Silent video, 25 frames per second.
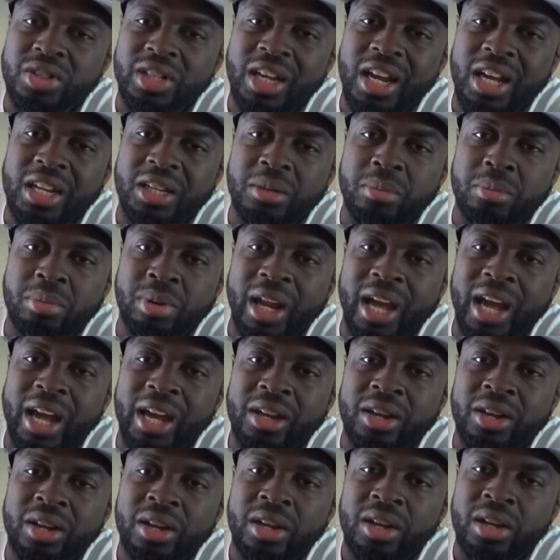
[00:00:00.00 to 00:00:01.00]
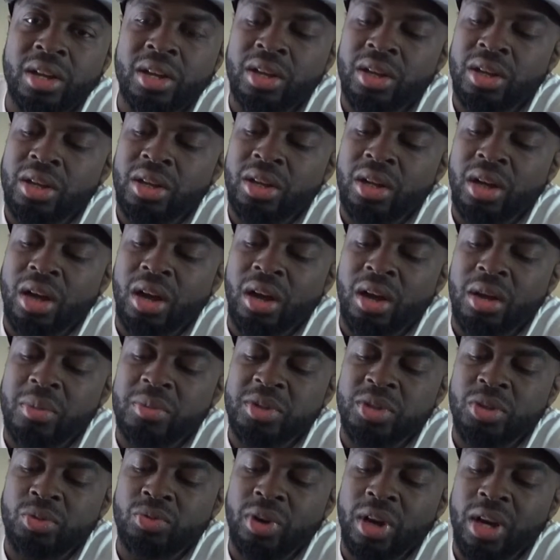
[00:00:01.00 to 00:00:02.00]
They got the black
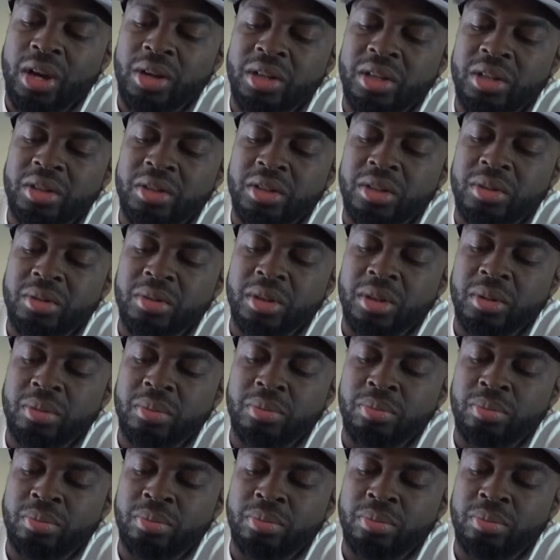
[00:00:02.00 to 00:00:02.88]
surrounding the